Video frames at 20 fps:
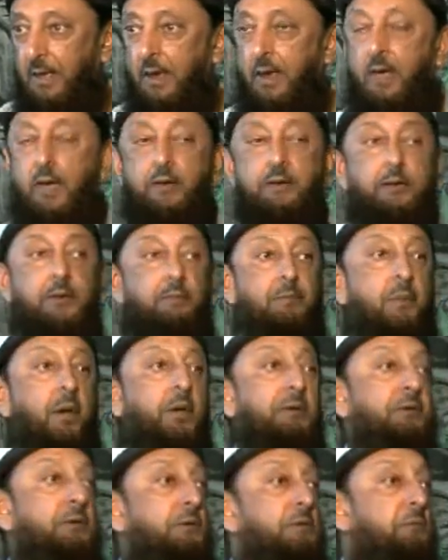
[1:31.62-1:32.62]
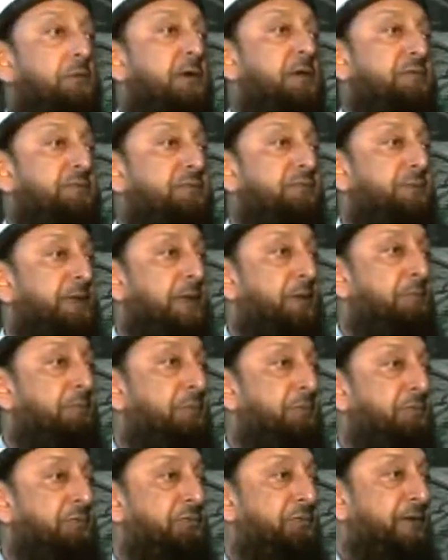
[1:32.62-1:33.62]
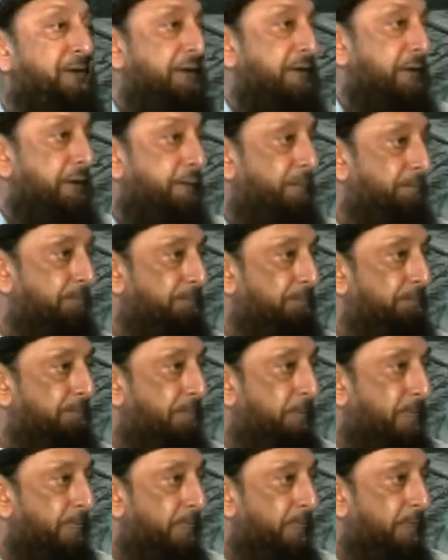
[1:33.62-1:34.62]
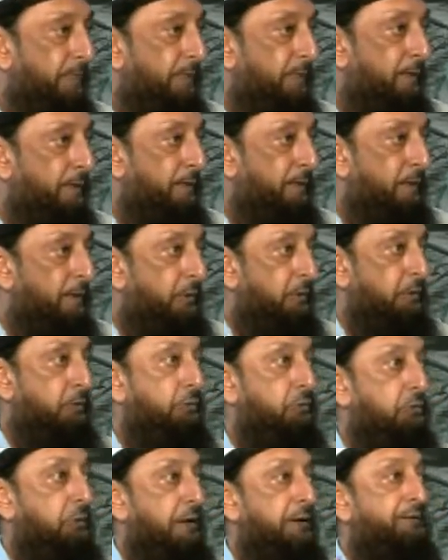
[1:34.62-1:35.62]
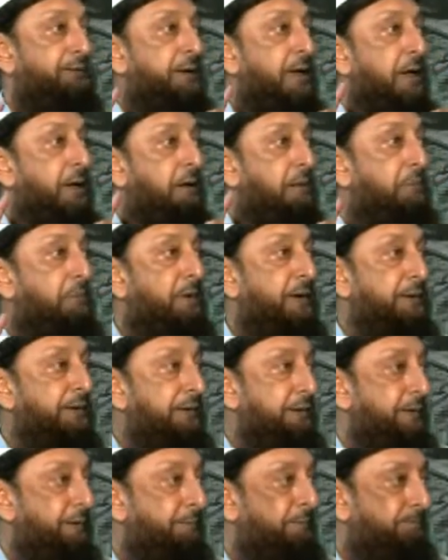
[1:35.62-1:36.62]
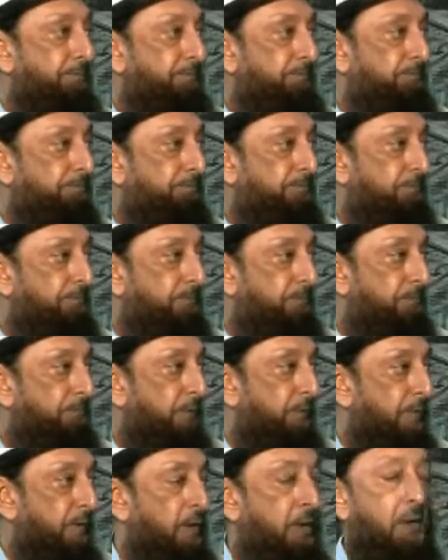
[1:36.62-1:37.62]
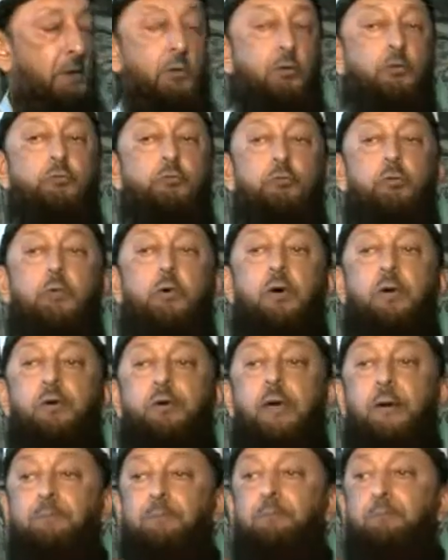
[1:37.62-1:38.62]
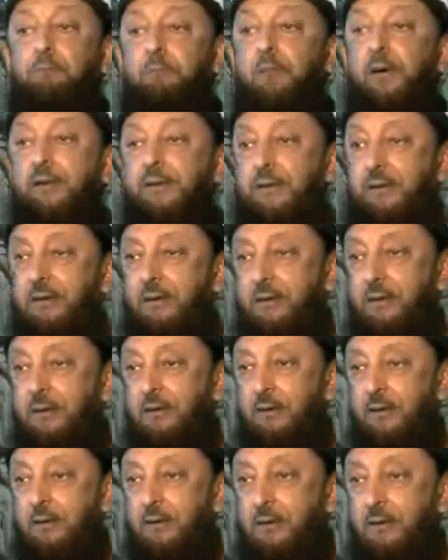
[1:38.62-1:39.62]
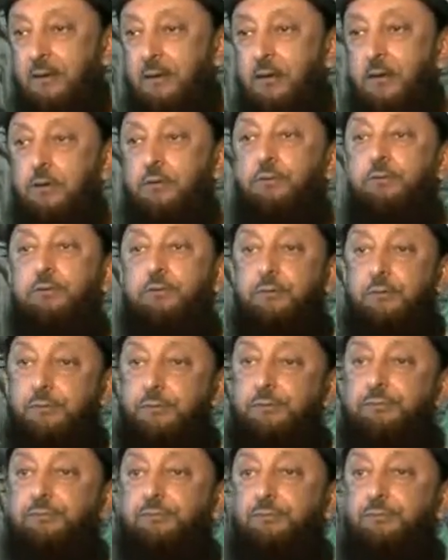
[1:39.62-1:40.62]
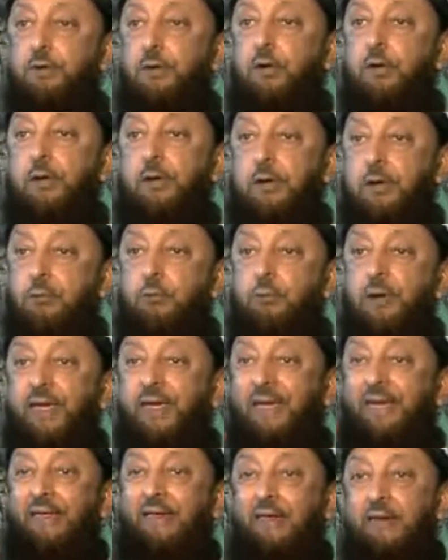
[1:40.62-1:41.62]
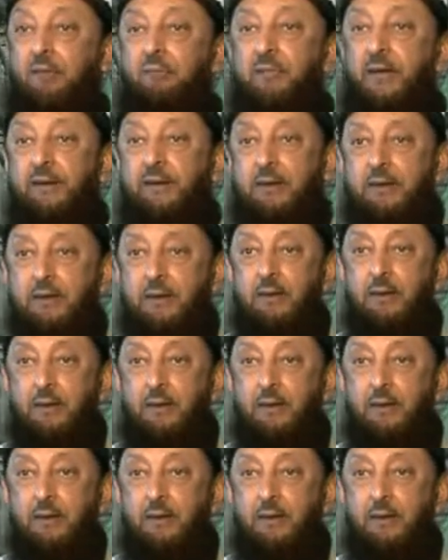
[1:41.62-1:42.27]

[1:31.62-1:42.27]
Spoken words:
And the modern West then proceeded to attack money, to corrupt money, to destroy real money,